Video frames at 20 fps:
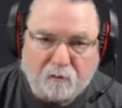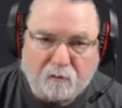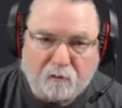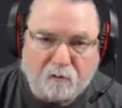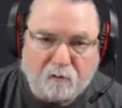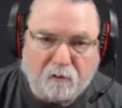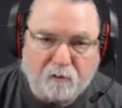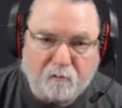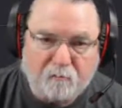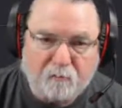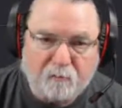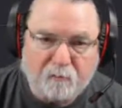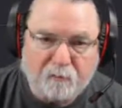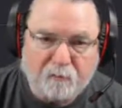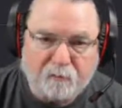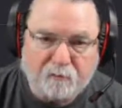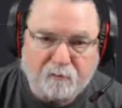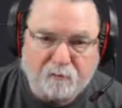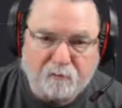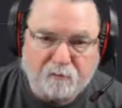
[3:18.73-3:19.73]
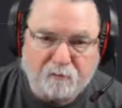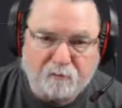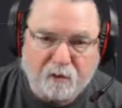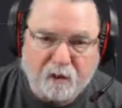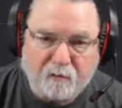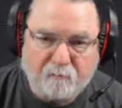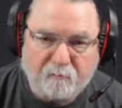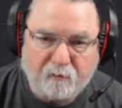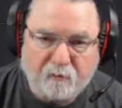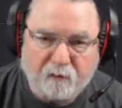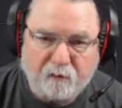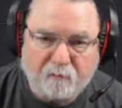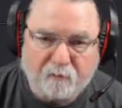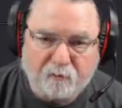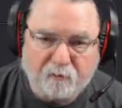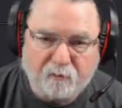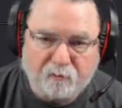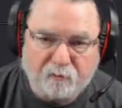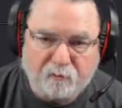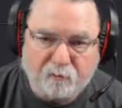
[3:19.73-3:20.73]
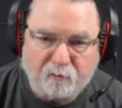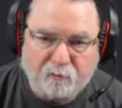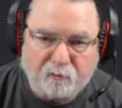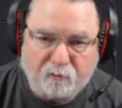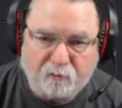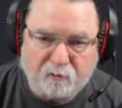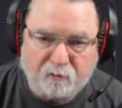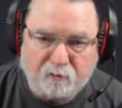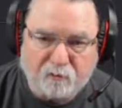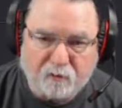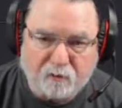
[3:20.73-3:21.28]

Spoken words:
going to come up here to your timeline resolution